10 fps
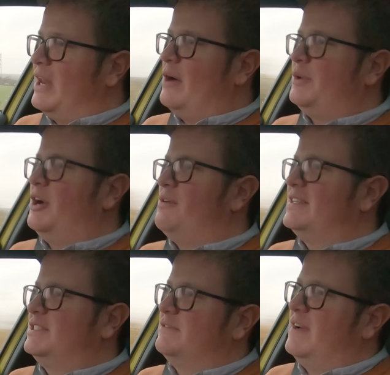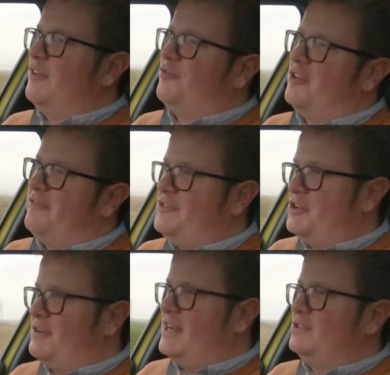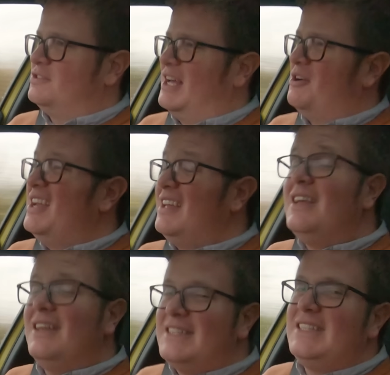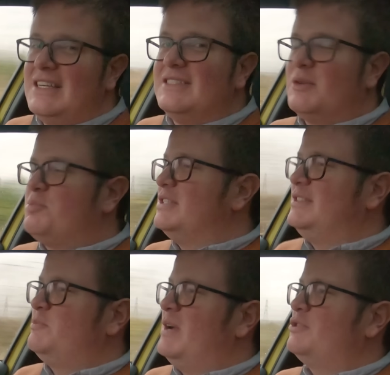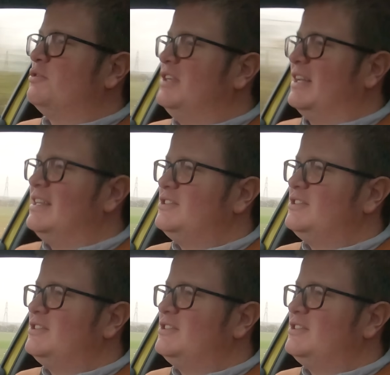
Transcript: Audi RSs have had for a few generations now. It is a pretty special thing.